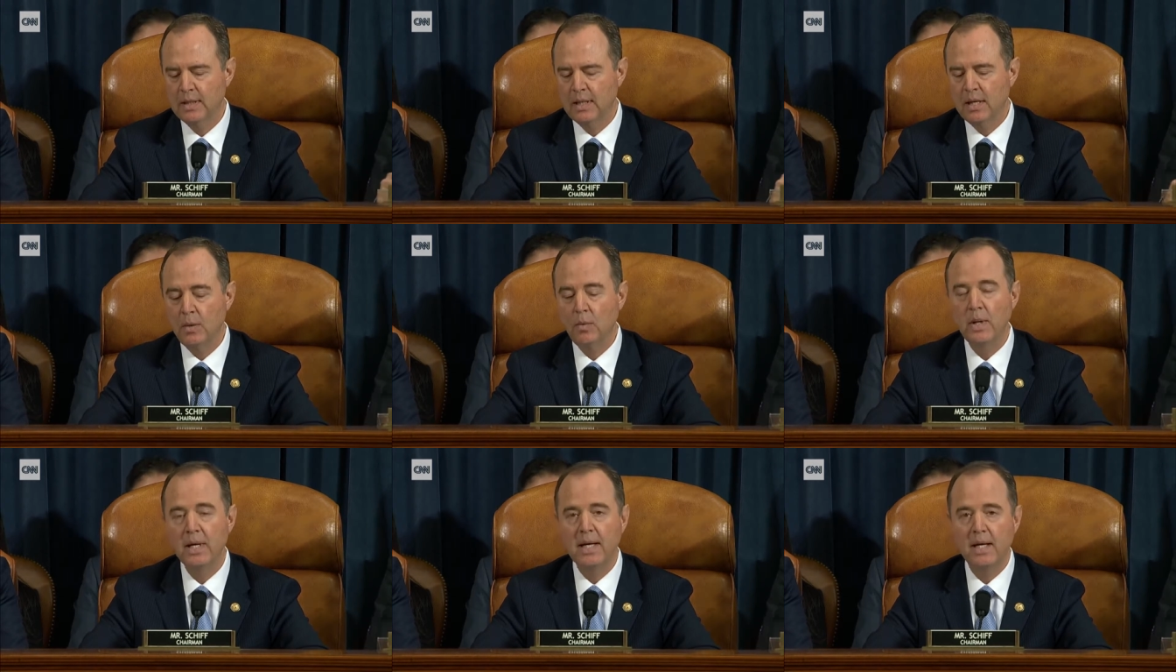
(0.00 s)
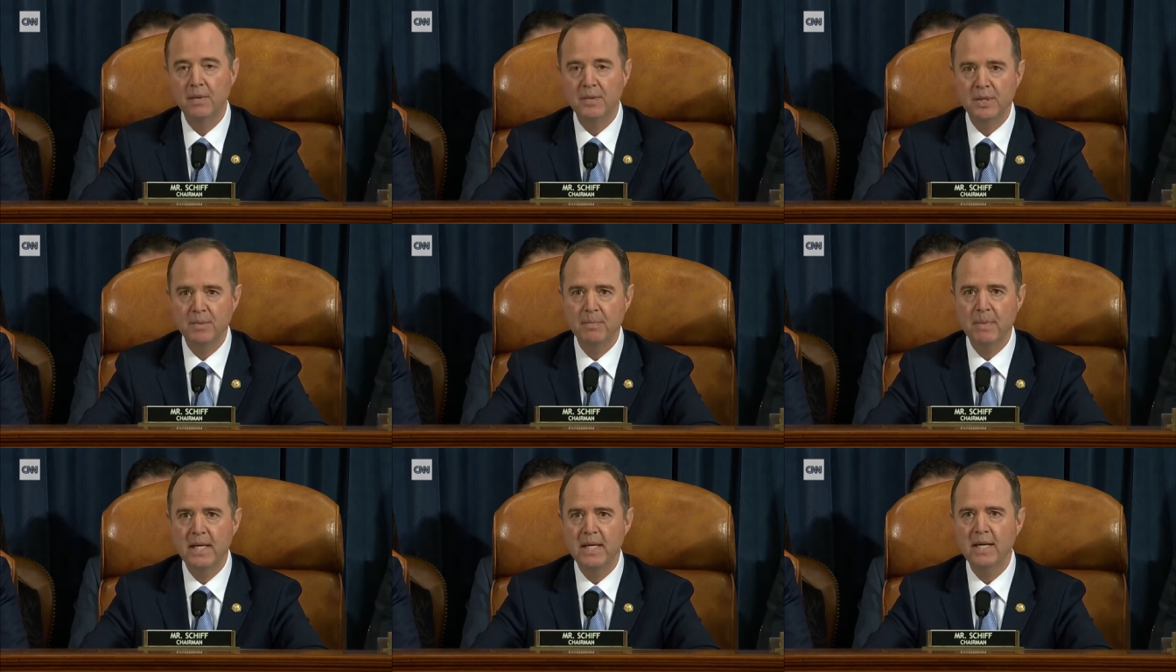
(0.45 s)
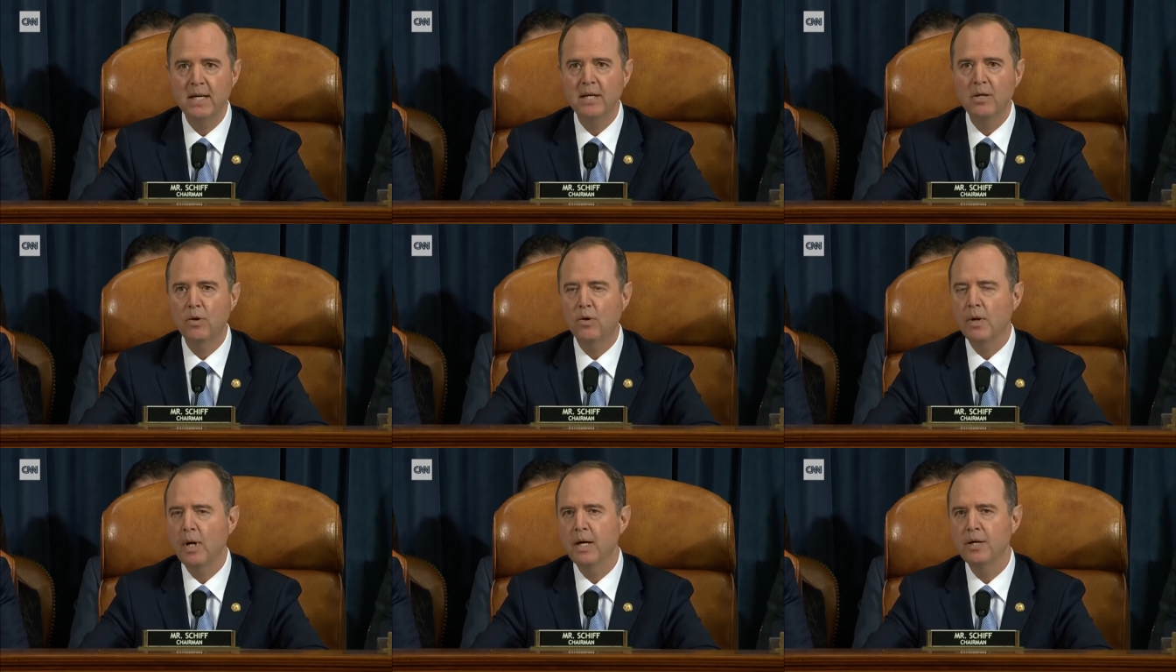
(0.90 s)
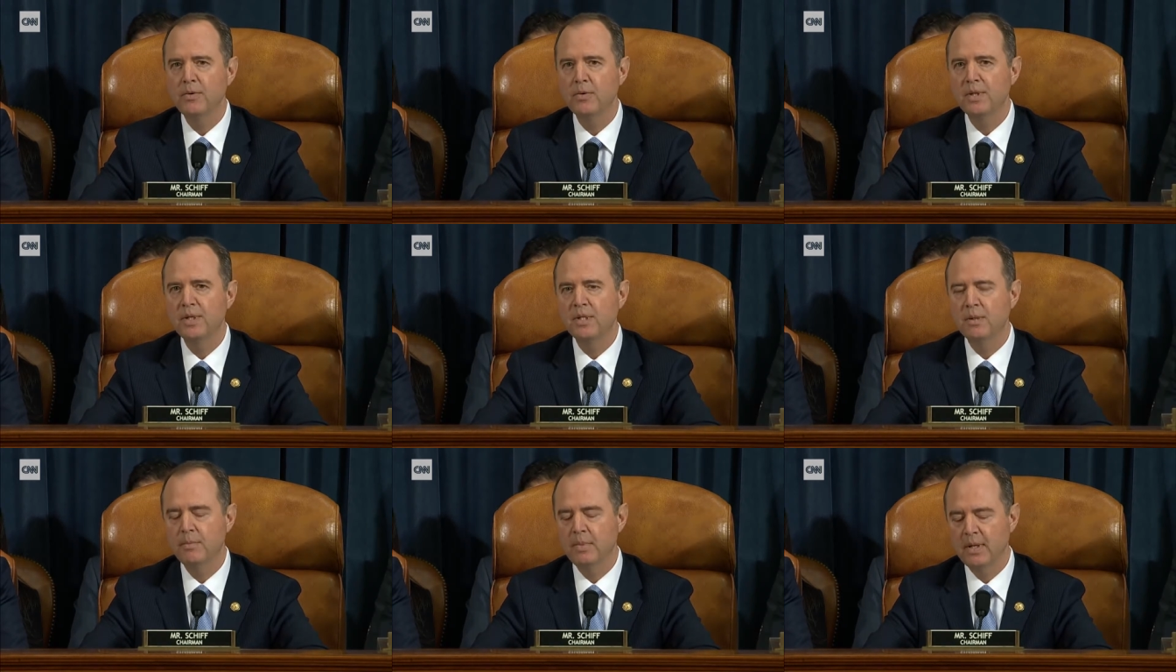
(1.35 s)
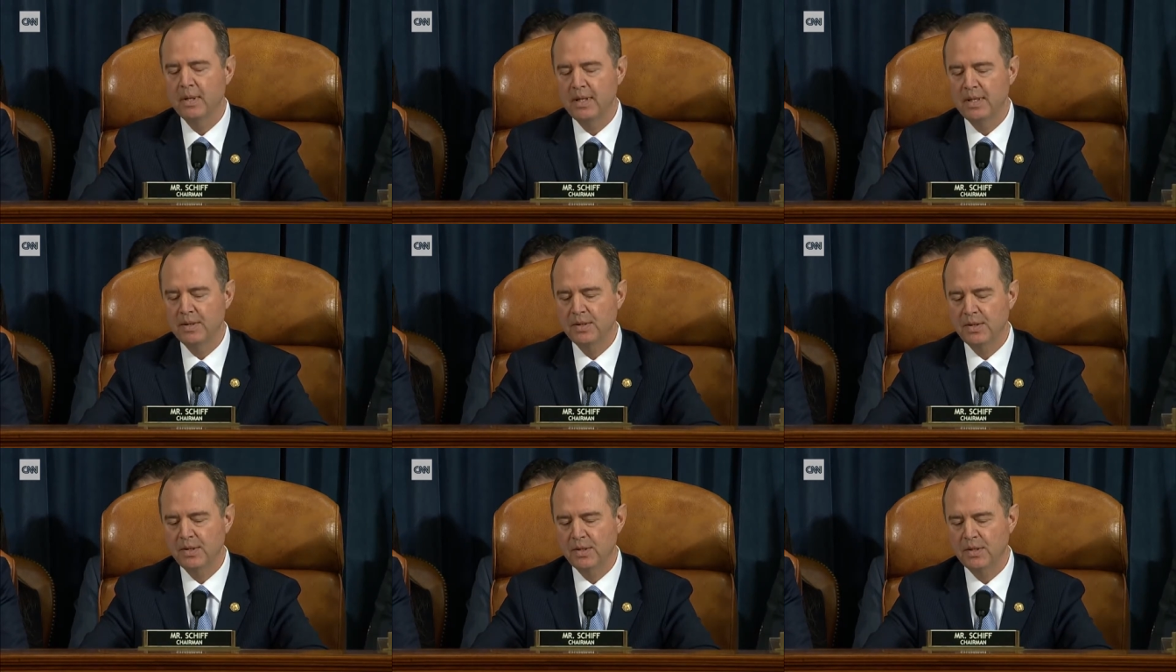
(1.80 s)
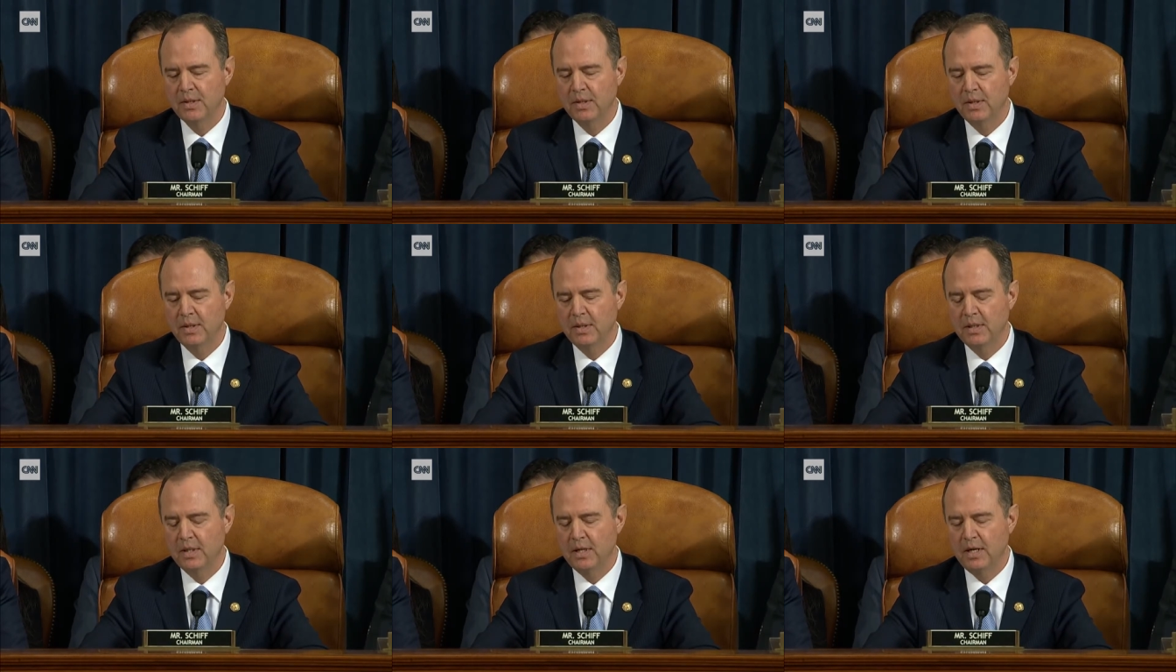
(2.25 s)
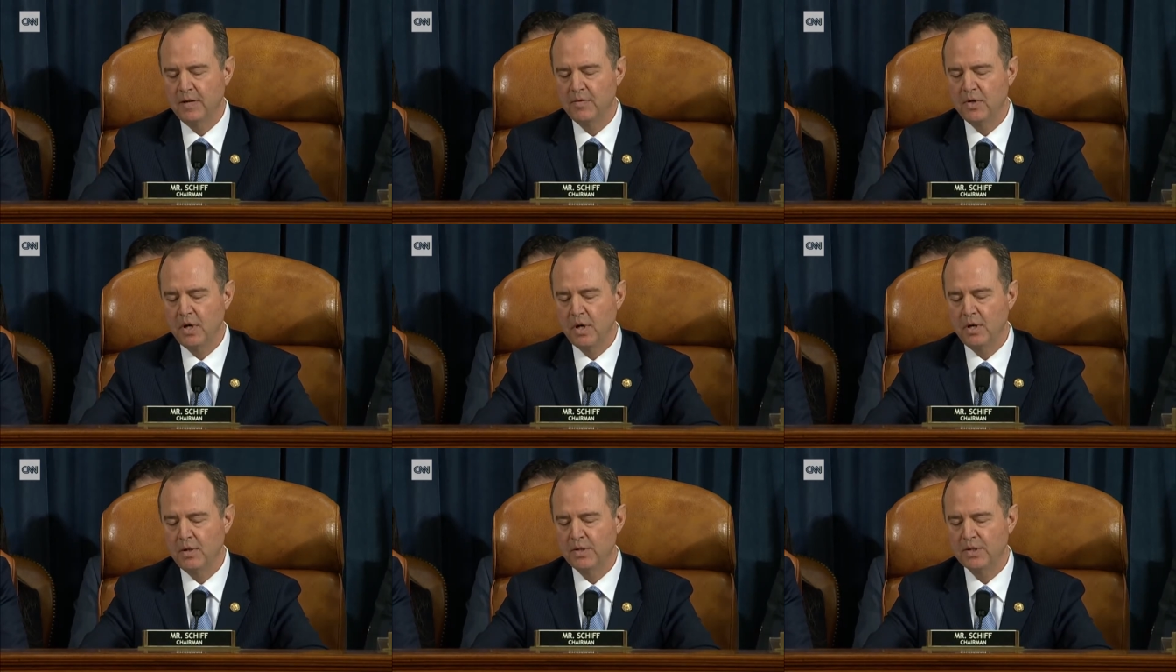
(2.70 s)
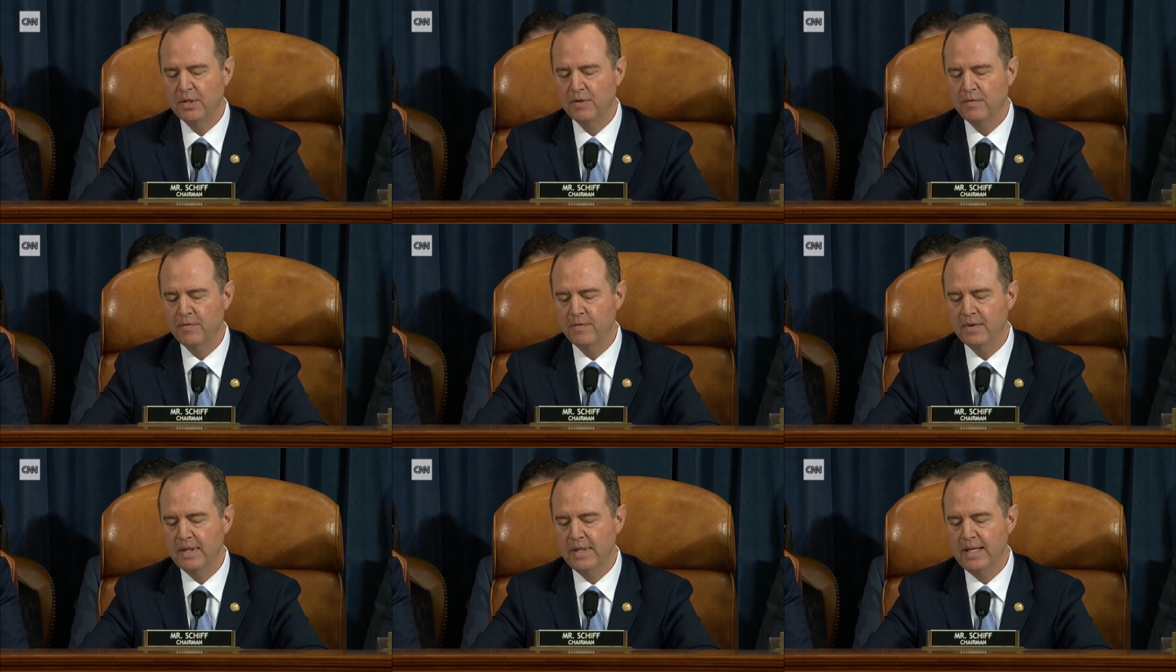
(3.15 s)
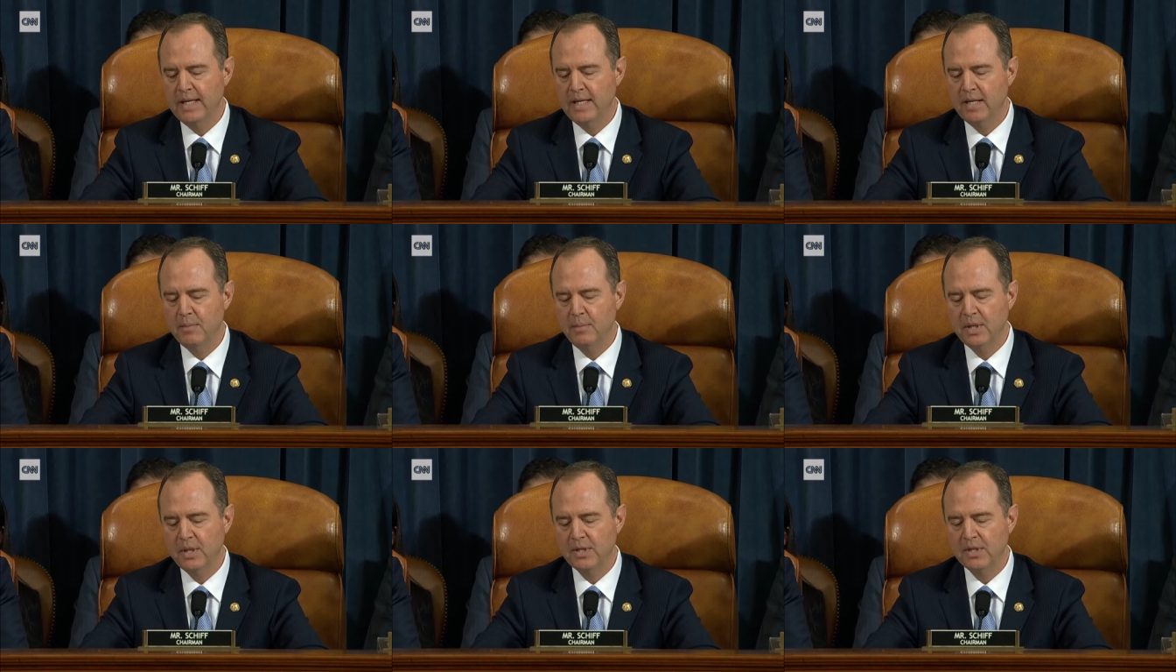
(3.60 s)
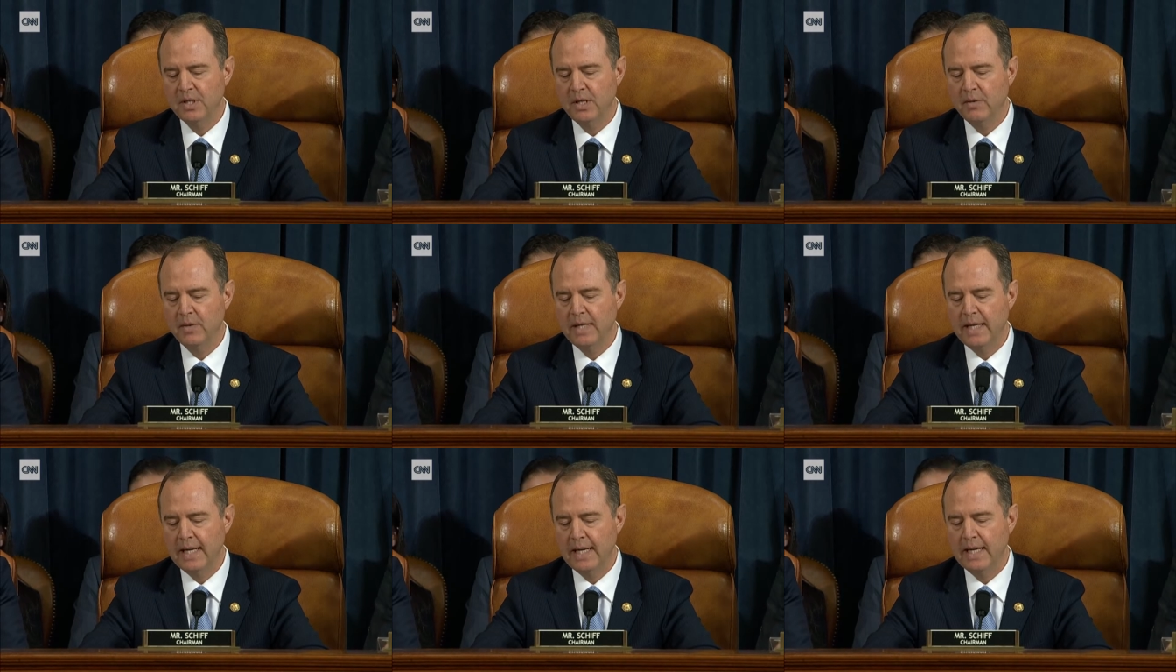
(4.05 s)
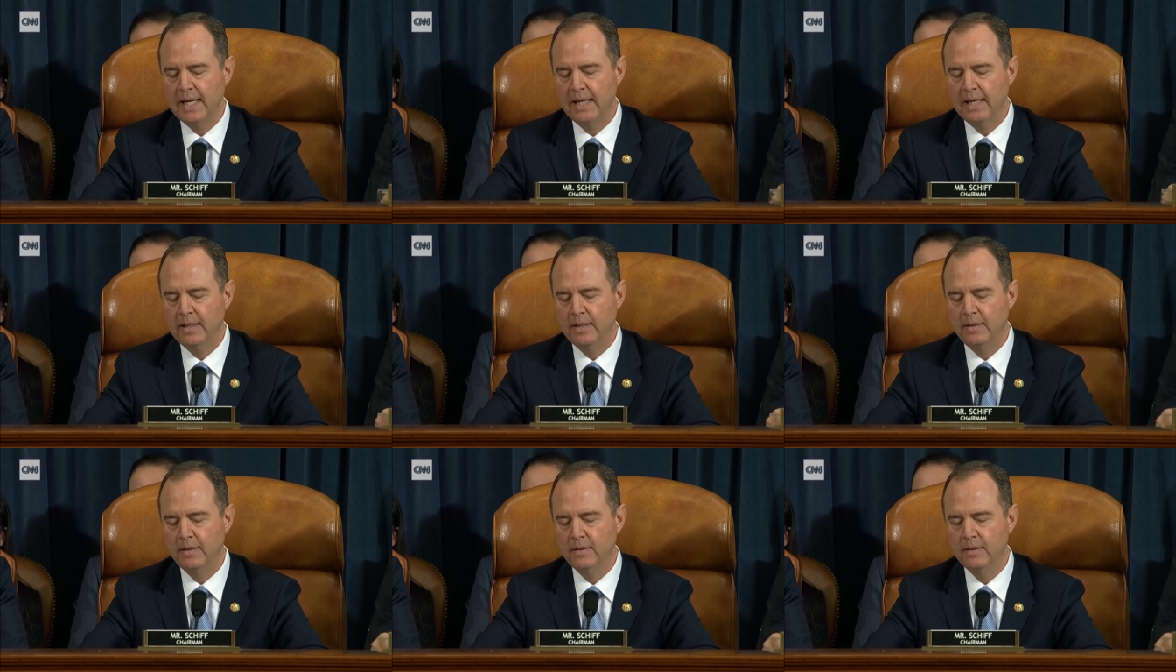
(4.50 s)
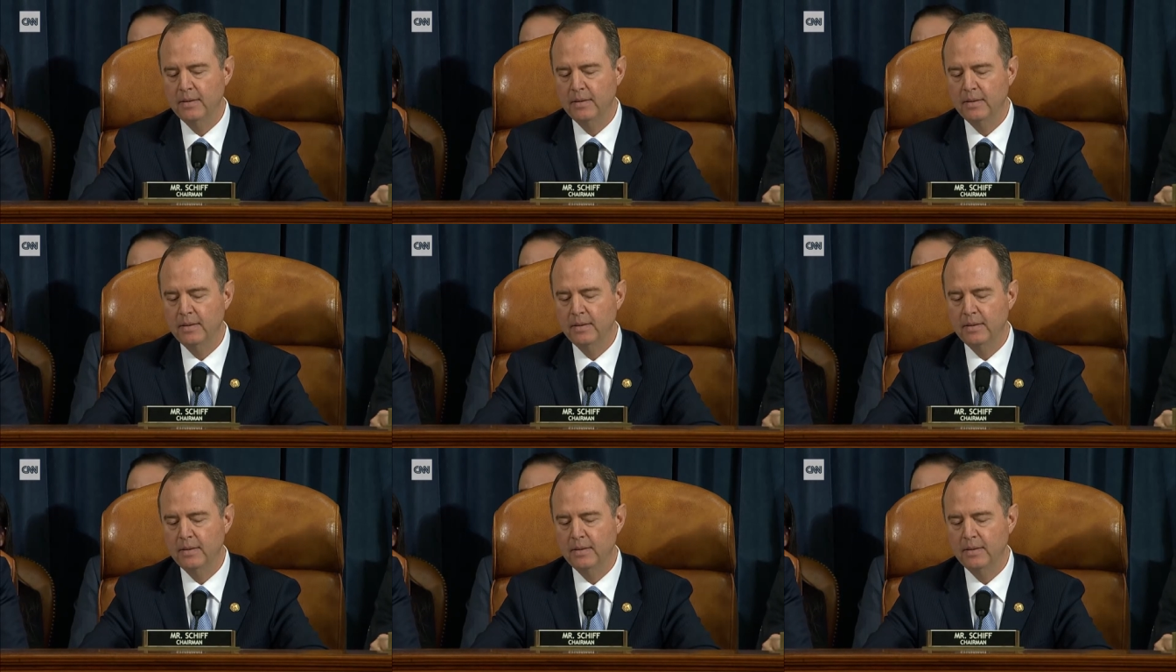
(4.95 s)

a White House meeting, or hundreds of millions of dollars of needed military aid,